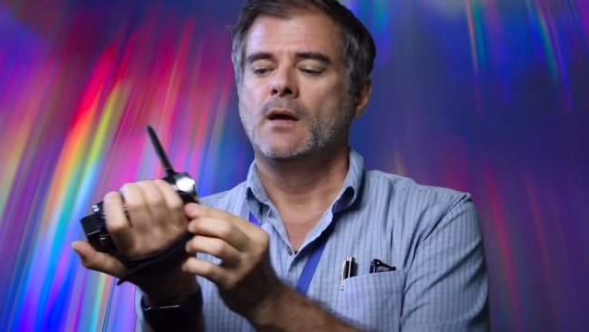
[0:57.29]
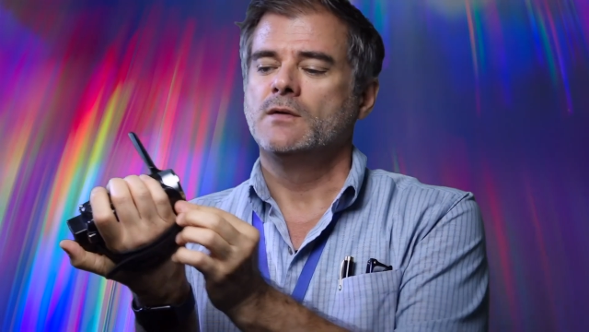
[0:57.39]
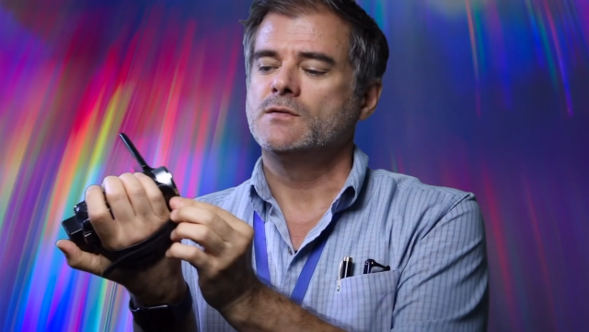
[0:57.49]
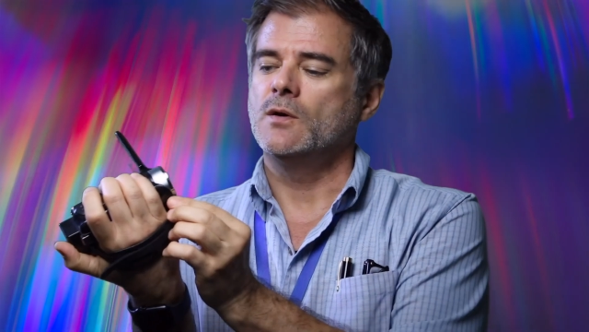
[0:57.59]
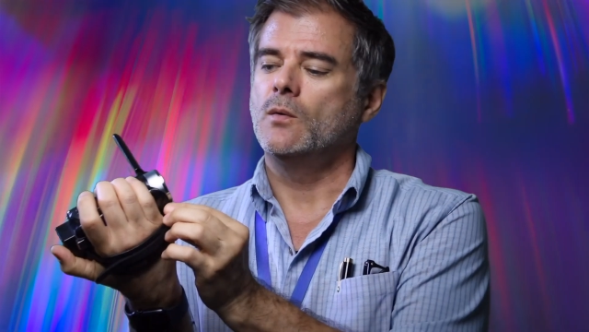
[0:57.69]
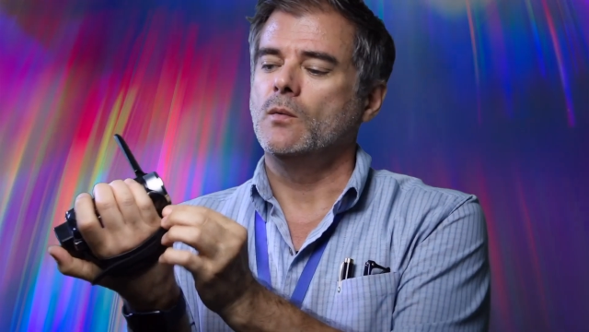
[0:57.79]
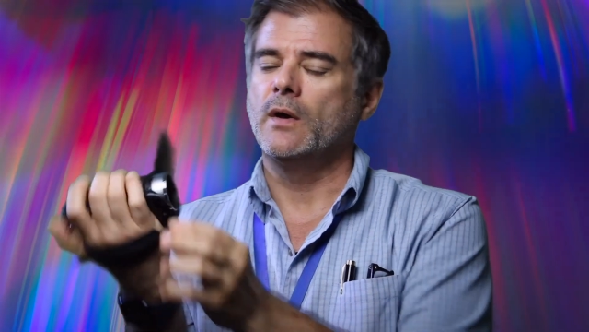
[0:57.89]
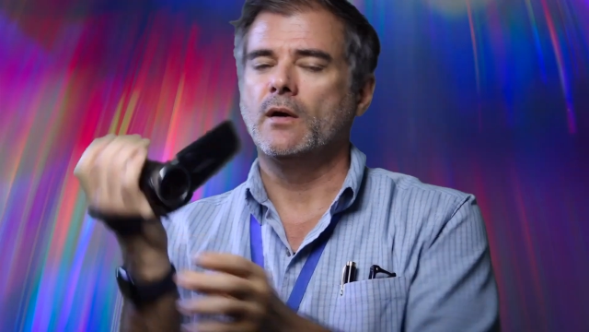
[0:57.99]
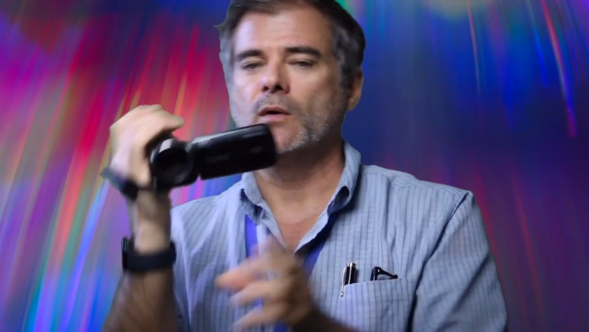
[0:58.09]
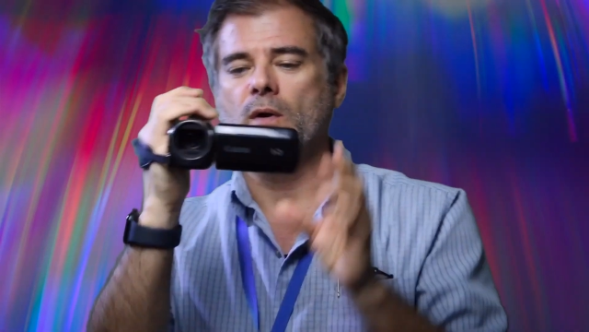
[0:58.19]
So
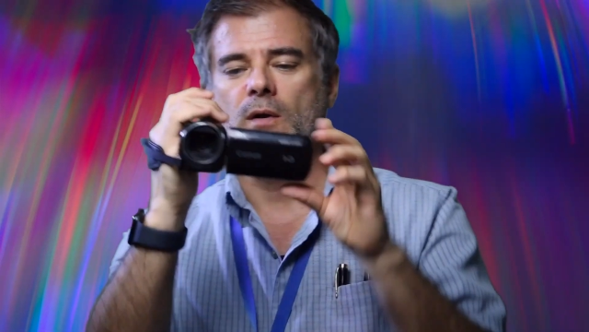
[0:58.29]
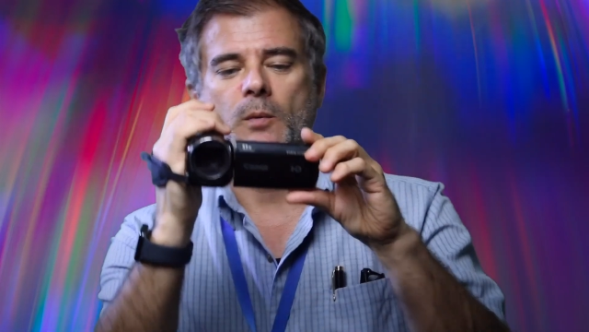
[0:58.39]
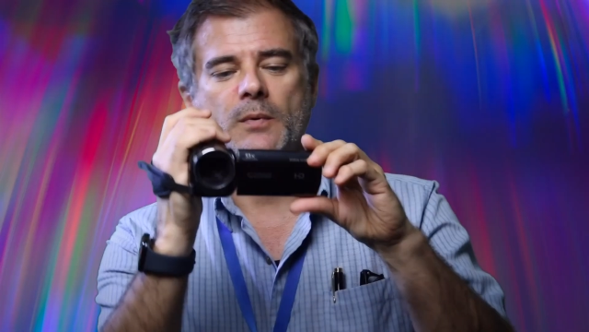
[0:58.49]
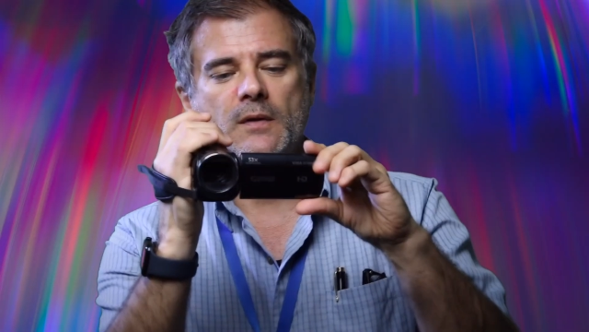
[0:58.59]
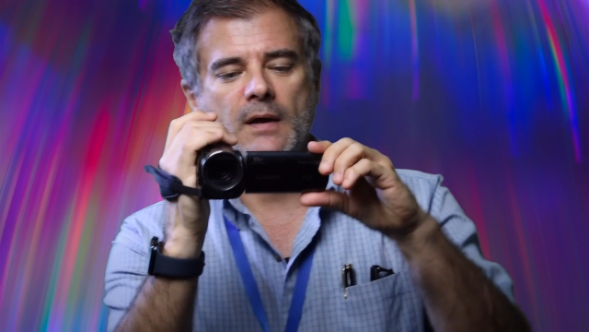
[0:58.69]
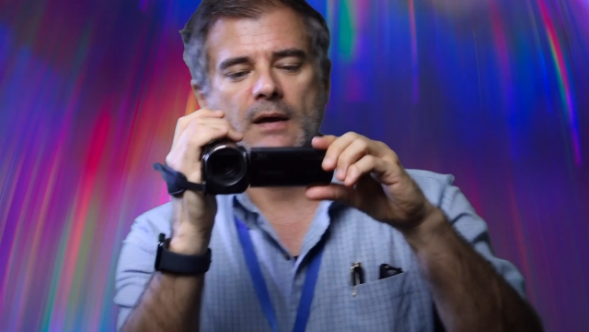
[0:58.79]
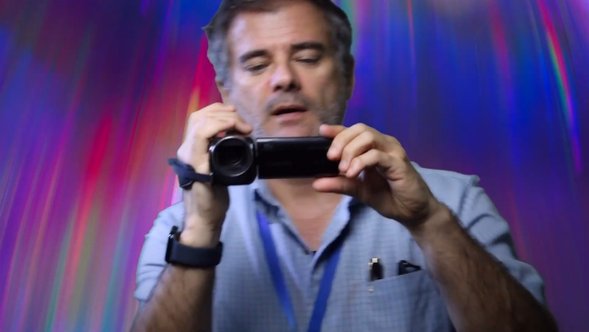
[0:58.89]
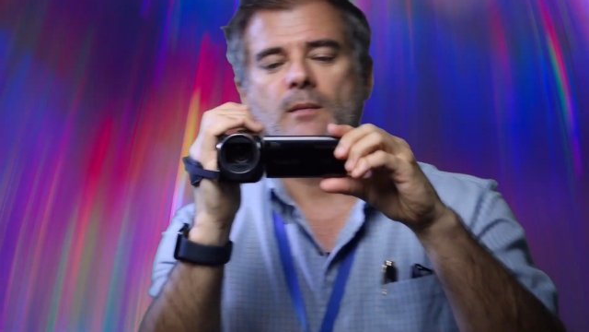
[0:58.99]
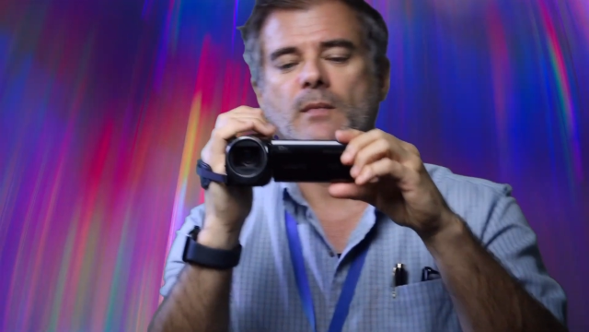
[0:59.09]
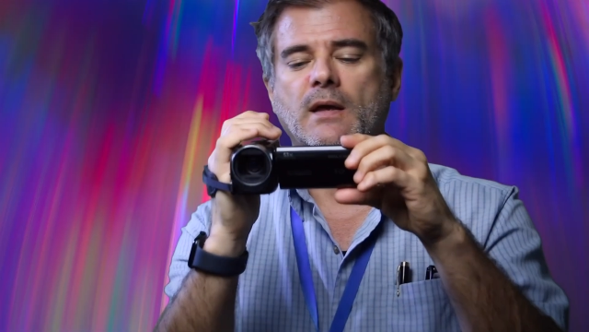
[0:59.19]
we are going to open that
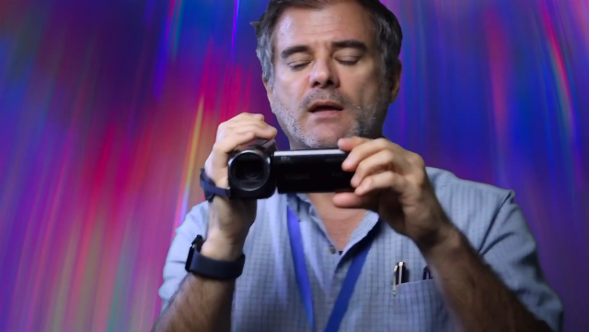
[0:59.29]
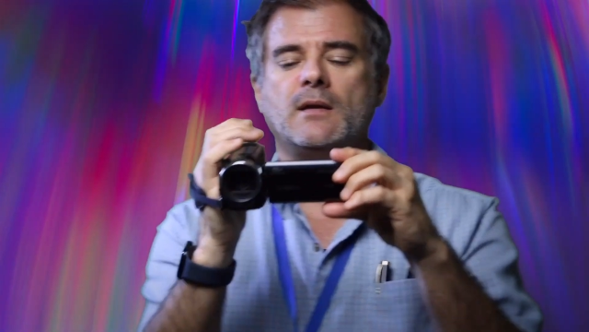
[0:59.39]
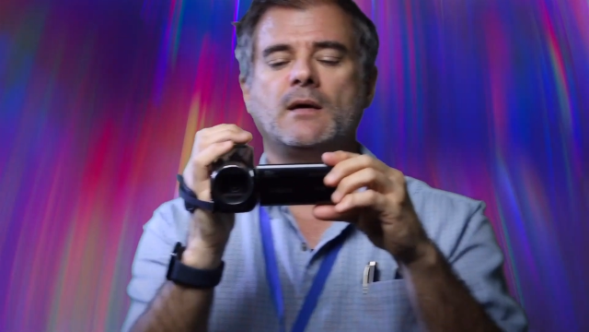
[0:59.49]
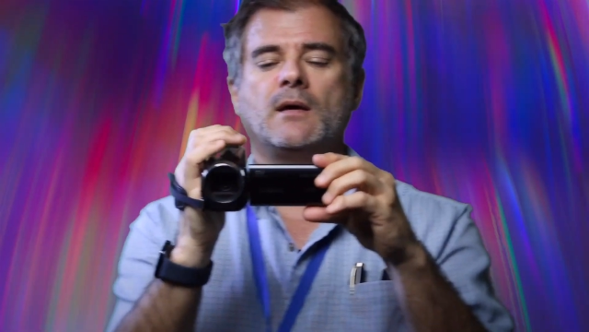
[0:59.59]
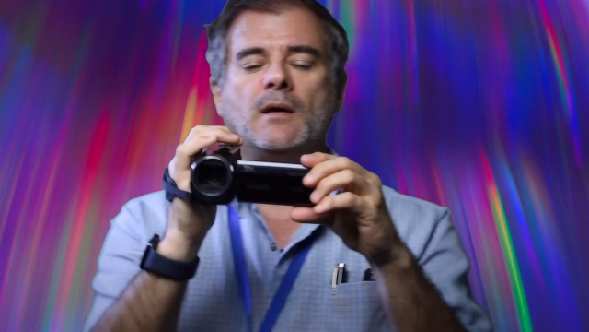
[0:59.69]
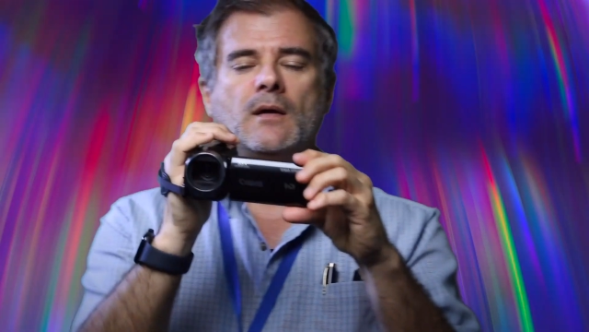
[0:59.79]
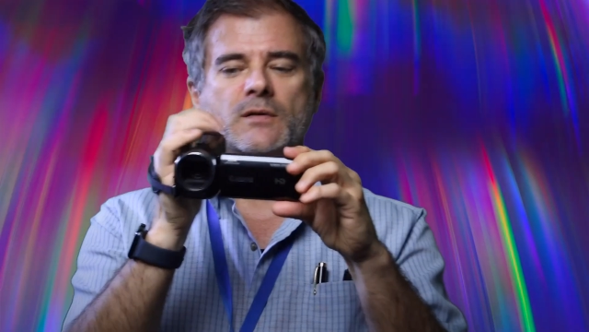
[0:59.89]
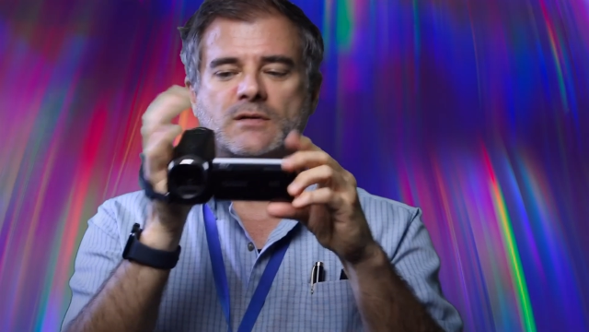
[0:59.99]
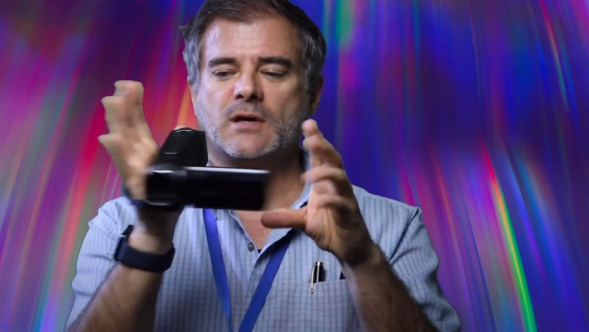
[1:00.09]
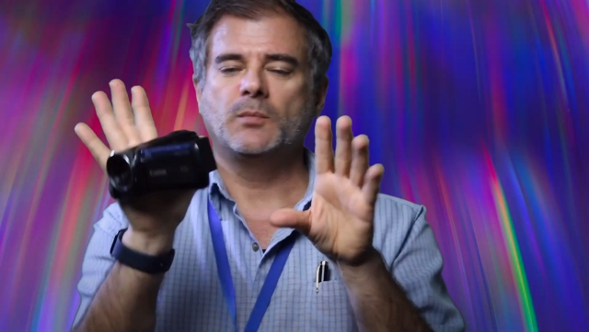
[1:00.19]
up, and
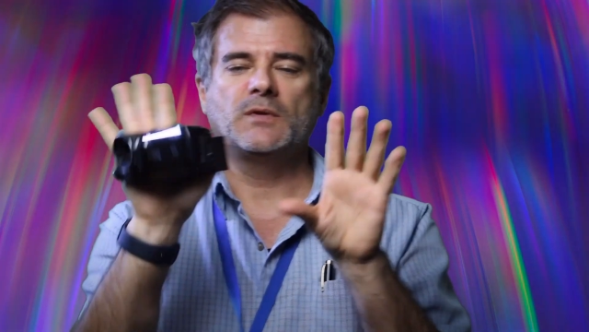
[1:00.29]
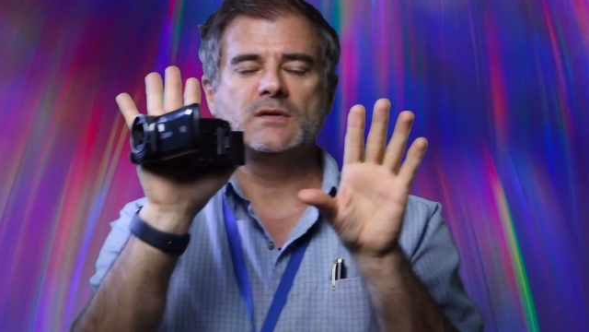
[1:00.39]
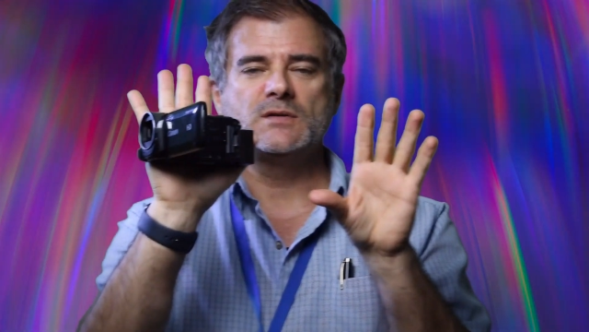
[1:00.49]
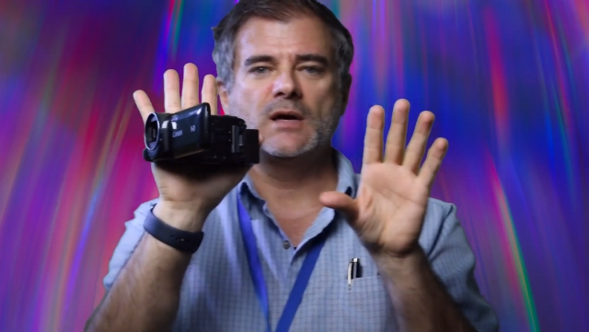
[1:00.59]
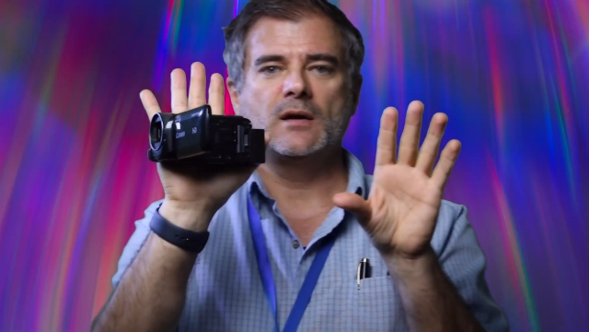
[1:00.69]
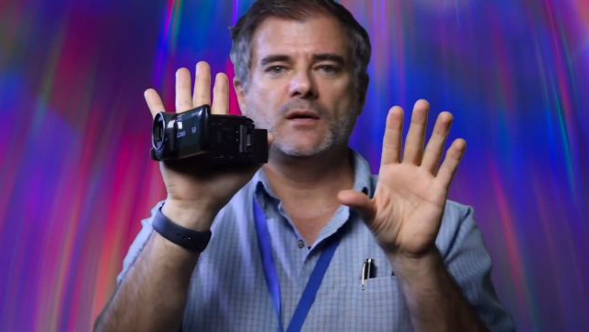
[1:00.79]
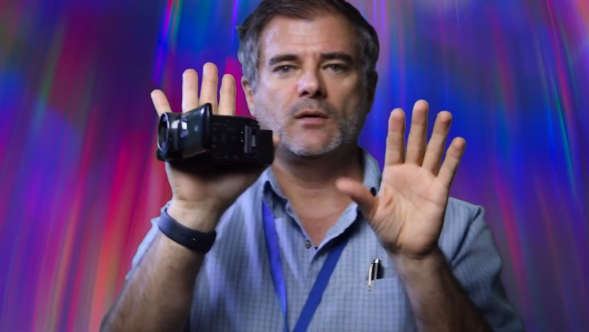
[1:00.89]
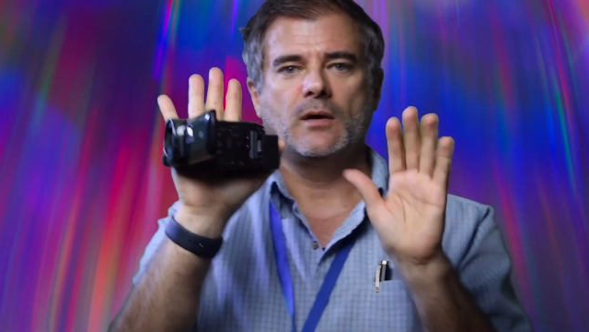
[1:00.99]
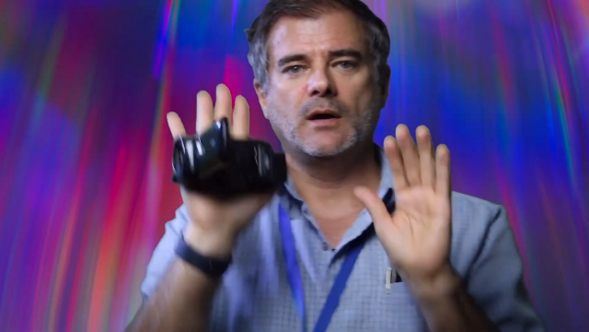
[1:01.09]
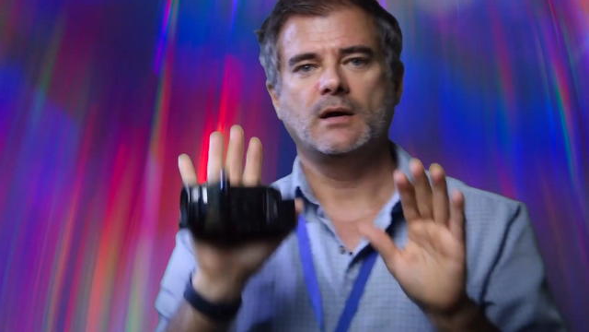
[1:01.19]
there's a couple things you got to
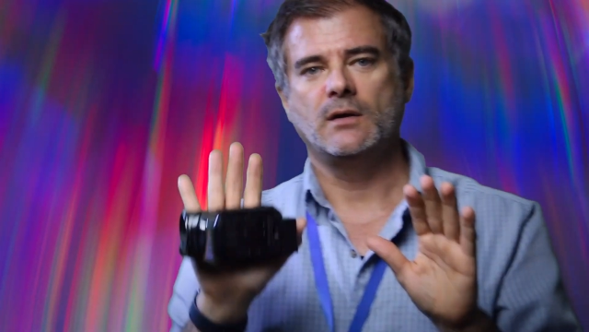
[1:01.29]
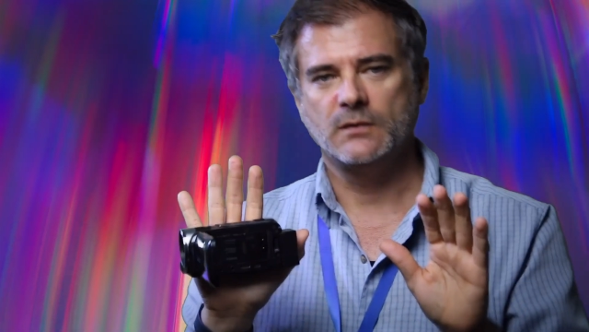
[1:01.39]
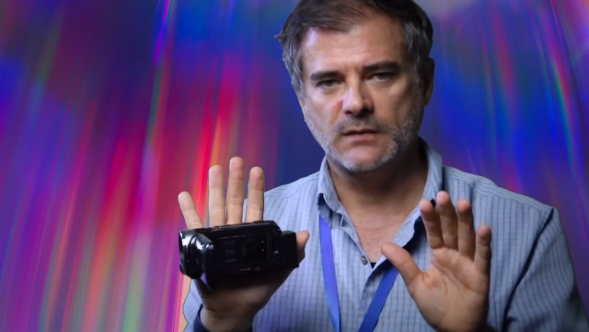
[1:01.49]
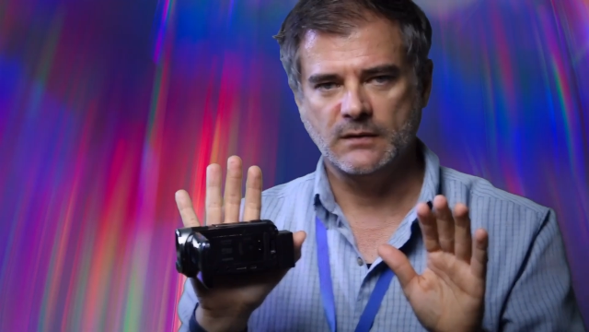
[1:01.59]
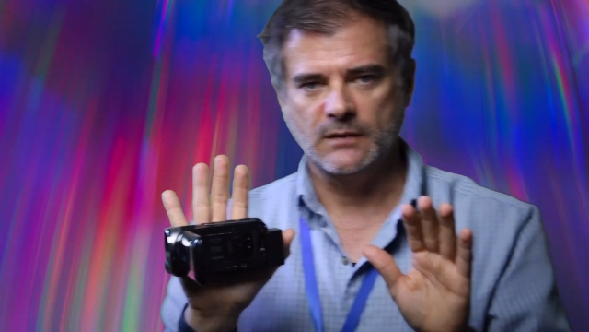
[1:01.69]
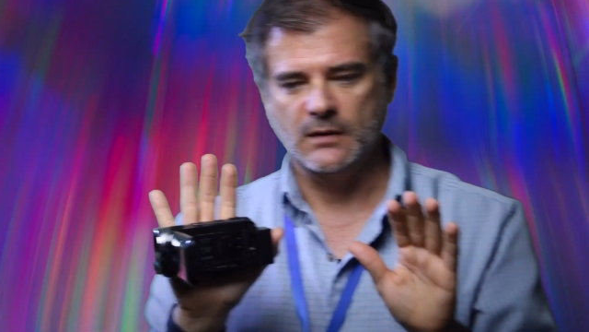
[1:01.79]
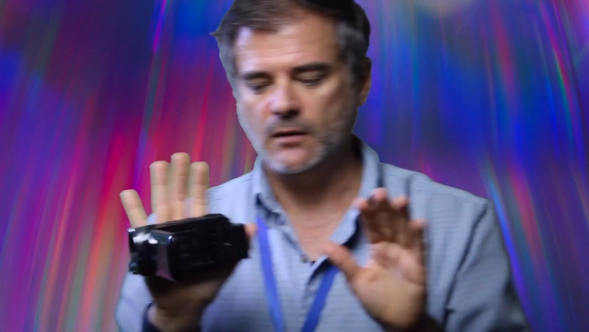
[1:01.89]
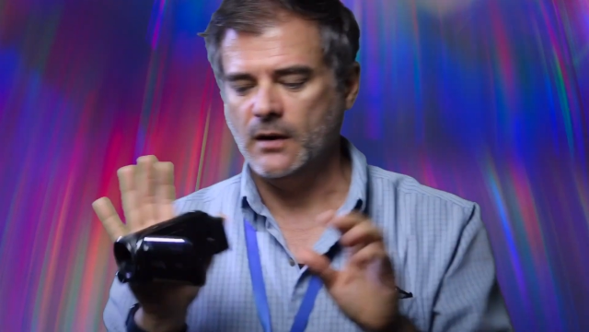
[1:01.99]
know here how to use this thing.